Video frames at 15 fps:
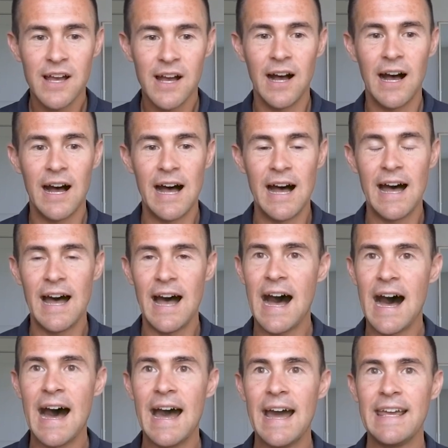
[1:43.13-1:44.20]

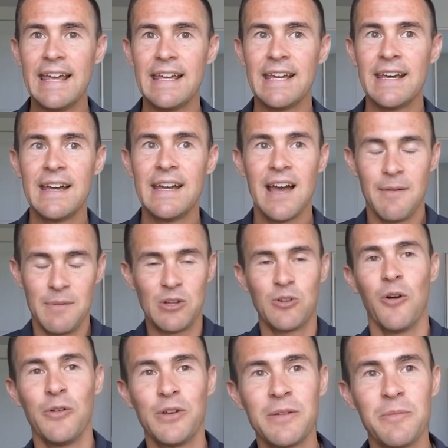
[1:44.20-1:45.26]
I mean,
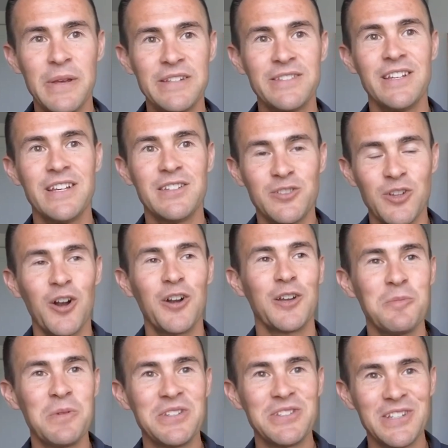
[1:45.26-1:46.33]
growing a business, starting
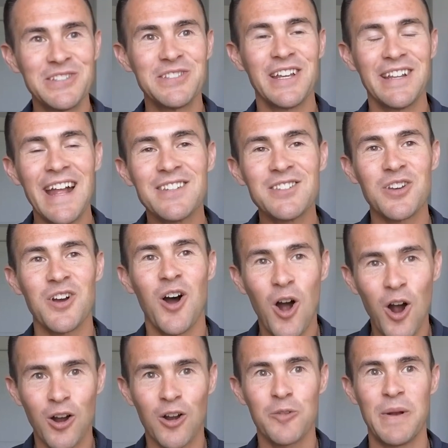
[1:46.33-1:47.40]
a business, like that's
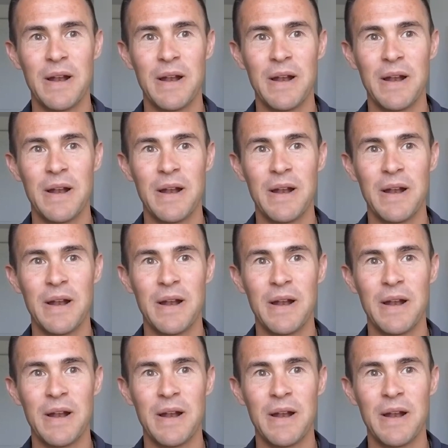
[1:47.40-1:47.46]
hard.